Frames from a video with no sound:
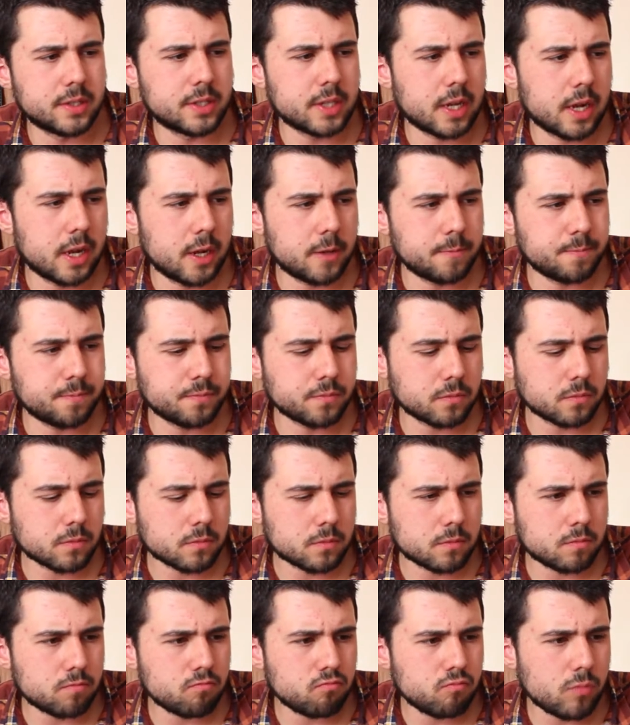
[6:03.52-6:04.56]
I
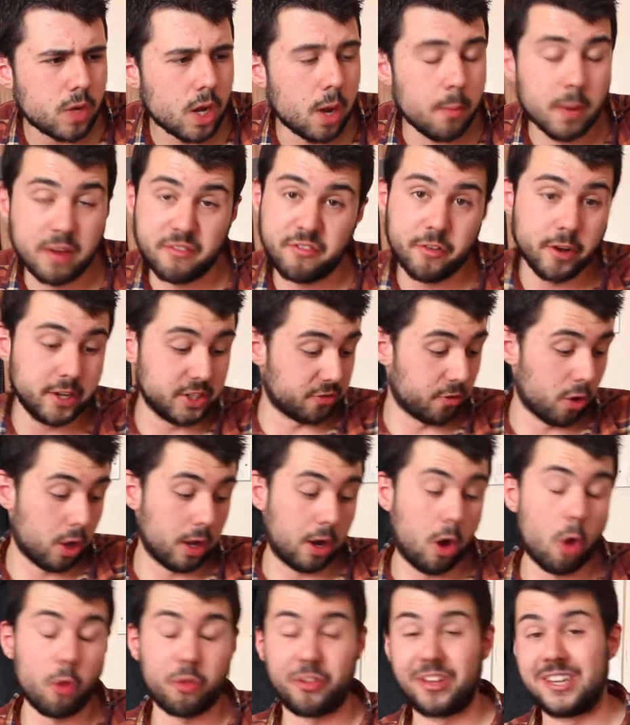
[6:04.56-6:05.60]
mean, first of all, I
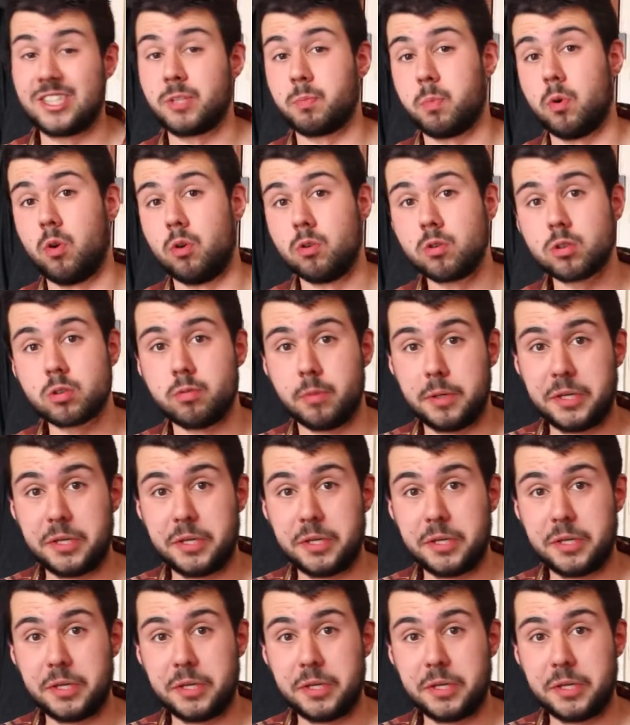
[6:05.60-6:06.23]
got this book,